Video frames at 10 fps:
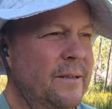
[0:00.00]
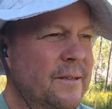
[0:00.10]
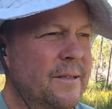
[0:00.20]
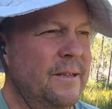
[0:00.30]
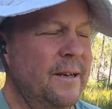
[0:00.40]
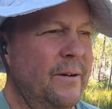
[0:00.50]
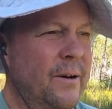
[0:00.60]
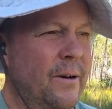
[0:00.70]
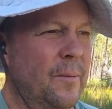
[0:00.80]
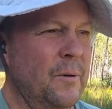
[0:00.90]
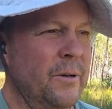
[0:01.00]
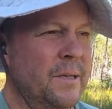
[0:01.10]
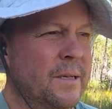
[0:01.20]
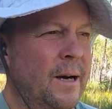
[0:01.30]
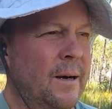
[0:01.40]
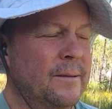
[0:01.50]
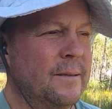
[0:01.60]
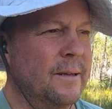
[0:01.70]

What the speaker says: to see how it all plays out.